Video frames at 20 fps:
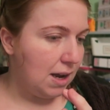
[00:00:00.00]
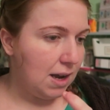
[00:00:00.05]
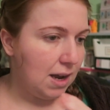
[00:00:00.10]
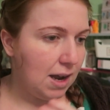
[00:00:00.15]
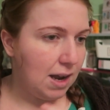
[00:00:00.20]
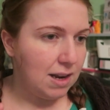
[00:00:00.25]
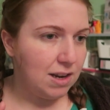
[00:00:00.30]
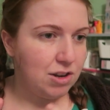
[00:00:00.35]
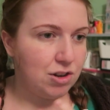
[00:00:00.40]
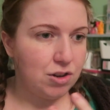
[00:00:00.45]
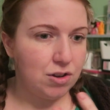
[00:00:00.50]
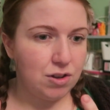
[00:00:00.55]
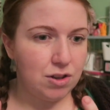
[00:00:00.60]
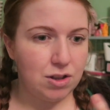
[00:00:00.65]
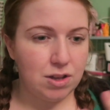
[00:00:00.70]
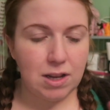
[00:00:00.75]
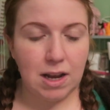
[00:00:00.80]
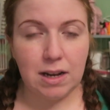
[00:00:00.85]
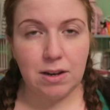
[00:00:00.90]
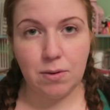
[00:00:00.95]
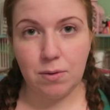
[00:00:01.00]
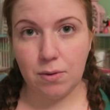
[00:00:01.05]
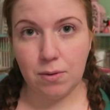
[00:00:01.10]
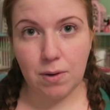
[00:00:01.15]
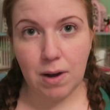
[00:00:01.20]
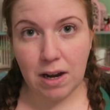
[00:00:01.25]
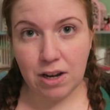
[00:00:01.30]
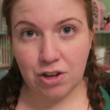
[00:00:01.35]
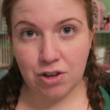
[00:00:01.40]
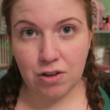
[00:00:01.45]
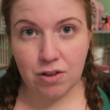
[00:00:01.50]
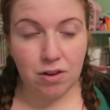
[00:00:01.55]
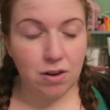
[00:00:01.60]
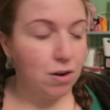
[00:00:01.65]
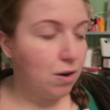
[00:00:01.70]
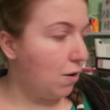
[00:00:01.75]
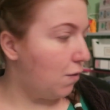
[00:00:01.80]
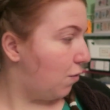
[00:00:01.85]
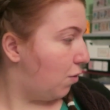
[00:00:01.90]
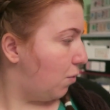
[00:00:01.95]
I just, I don't know, I just
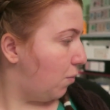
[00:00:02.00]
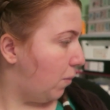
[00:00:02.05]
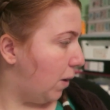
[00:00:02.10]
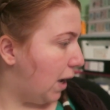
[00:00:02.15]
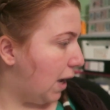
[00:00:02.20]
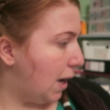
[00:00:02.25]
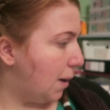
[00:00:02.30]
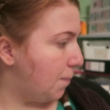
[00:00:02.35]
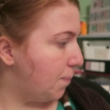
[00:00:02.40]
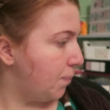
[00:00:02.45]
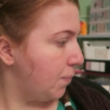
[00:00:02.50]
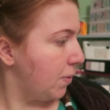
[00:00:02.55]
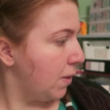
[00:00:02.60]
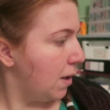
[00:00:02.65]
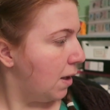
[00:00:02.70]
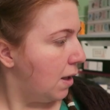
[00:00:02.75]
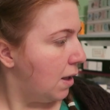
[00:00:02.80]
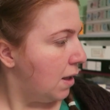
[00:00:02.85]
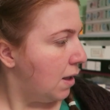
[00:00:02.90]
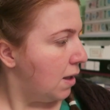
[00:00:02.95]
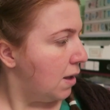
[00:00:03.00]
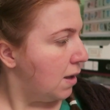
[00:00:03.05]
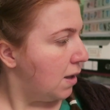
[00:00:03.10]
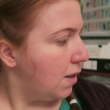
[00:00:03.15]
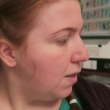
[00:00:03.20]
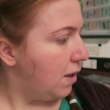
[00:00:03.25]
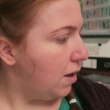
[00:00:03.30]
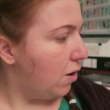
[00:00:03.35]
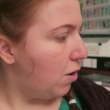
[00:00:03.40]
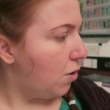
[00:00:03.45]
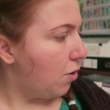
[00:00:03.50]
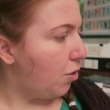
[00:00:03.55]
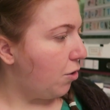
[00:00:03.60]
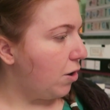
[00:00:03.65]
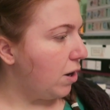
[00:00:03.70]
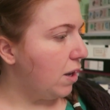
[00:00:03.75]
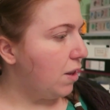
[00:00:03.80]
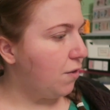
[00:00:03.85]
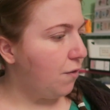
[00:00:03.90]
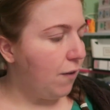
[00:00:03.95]
love the way the
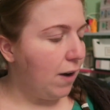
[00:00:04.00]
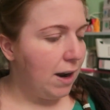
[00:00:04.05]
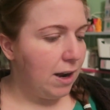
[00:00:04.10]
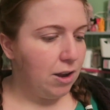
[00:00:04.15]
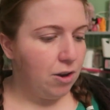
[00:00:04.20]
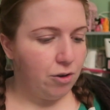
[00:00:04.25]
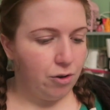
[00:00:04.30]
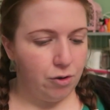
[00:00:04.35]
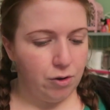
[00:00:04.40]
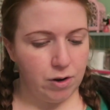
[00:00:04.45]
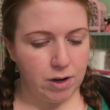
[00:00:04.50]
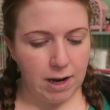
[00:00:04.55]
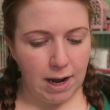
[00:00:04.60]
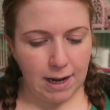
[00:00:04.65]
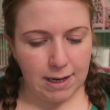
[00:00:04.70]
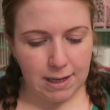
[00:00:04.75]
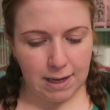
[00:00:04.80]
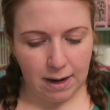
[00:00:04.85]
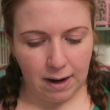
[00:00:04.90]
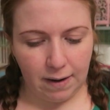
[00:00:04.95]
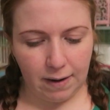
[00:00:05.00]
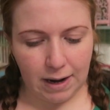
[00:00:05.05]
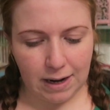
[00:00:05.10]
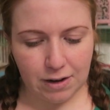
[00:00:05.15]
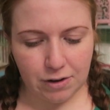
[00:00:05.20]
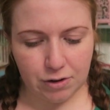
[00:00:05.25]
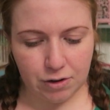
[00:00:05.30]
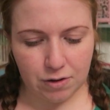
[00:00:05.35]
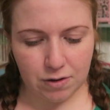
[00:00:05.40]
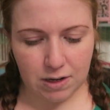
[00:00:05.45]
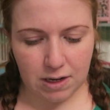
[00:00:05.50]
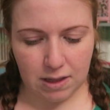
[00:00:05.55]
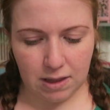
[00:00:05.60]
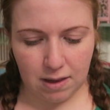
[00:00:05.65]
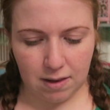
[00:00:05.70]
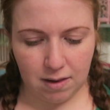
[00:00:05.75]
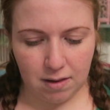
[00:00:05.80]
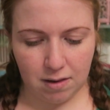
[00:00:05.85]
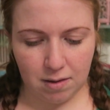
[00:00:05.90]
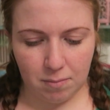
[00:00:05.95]
author is very good at characters, and
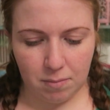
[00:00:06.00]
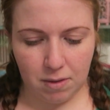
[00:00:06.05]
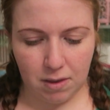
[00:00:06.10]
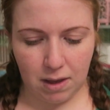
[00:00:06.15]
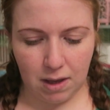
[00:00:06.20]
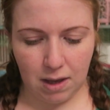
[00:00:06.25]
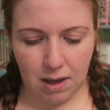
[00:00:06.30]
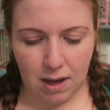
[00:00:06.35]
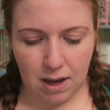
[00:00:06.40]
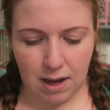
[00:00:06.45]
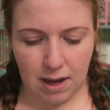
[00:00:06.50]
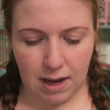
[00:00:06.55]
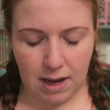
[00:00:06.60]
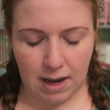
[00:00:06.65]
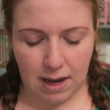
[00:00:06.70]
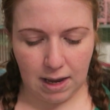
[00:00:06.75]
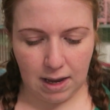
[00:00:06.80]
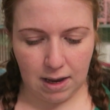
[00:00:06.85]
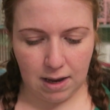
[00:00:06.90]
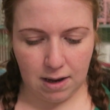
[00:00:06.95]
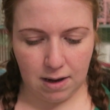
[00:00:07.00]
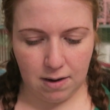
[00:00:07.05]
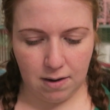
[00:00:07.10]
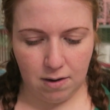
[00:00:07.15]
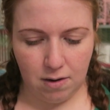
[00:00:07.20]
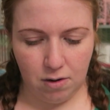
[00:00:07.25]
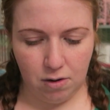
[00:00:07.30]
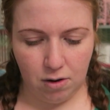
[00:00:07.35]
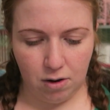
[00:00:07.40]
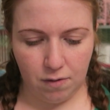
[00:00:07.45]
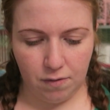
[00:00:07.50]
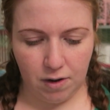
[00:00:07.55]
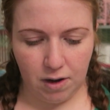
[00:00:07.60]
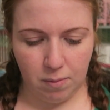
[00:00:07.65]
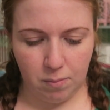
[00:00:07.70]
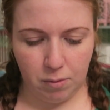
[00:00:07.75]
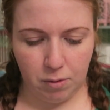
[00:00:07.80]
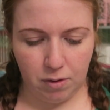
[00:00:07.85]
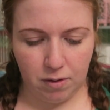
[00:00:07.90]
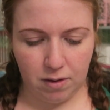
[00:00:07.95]
this is something I love
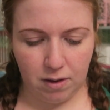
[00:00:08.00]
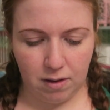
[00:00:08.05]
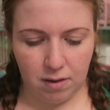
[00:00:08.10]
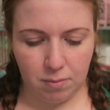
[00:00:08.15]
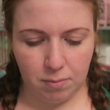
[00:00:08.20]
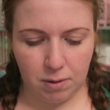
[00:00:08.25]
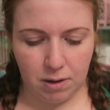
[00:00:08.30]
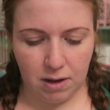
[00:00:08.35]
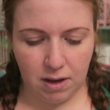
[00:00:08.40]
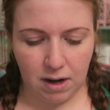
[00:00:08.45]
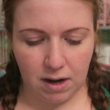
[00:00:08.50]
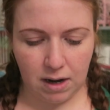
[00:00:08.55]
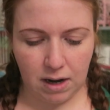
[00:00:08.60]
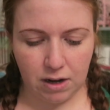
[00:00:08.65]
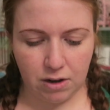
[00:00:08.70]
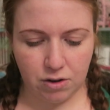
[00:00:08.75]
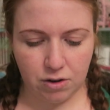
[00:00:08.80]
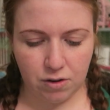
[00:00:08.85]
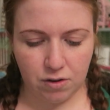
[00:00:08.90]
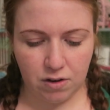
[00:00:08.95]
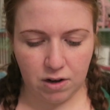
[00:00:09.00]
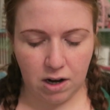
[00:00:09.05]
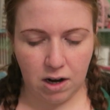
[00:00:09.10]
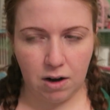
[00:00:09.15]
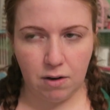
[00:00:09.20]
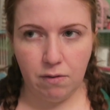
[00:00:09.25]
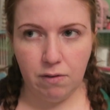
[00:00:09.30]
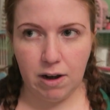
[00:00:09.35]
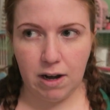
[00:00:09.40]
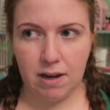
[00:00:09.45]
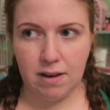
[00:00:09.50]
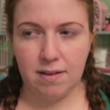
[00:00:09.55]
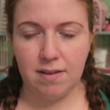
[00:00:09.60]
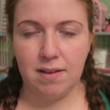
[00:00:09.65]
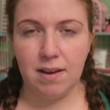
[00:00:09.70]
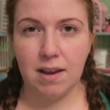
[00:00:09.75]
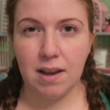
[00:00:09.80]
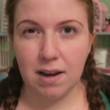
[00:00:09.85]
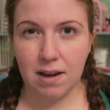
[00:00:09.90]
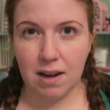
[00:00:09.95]
in books. It's when characters are
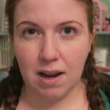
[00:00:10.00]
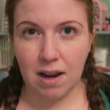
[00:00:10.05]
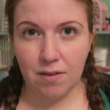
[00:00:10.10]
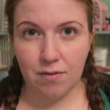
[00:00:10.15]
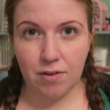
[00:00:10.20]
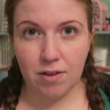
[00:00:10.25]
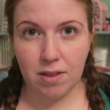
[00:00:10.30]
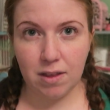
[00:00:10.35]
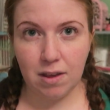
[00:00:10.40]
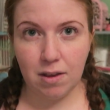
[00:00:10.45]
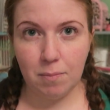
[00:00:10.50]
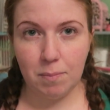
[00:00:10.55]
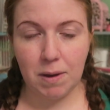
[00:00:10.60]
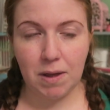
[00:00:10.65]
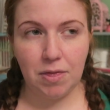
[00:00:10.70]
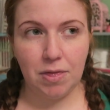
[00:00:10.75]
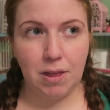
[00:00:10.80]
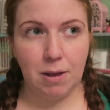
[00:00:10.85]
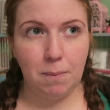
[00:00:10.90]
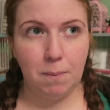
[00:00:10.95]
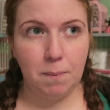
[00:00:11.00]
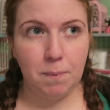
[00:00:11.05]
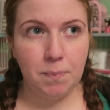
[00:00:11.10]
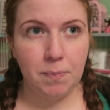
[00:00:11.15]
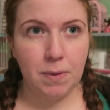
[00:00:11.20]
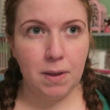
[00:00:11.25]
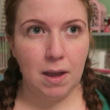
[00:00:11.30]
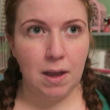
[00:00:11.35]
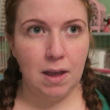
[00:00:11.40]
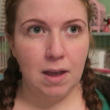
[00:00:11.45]
realistic and everything about them